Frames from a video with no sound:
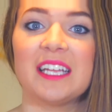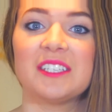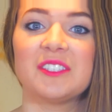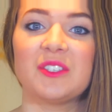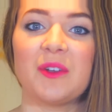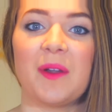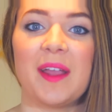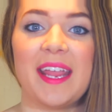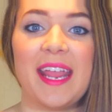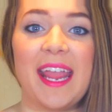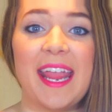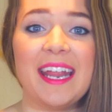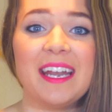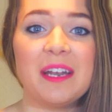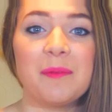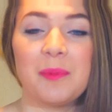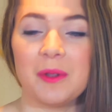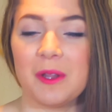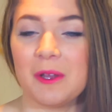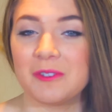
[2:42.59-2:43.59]
and so I
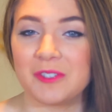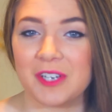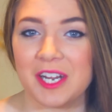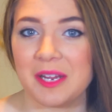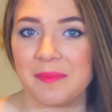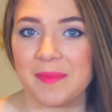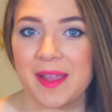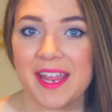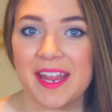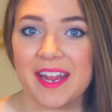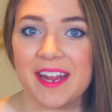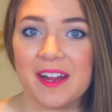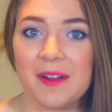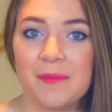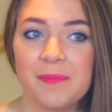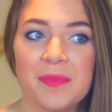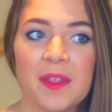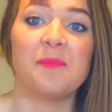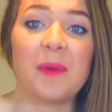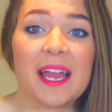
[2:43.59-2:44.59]
hate blow drying my hair.